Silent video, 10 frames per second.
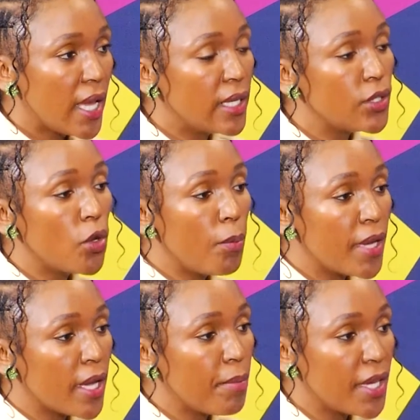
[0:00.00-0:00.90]
and your
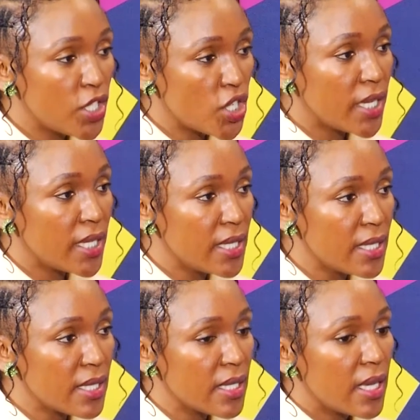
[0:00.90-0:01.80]
bigger picture
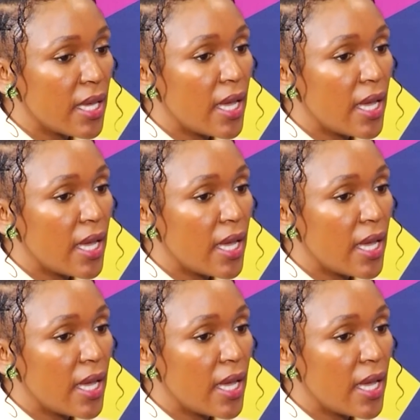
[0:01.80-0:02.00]
is,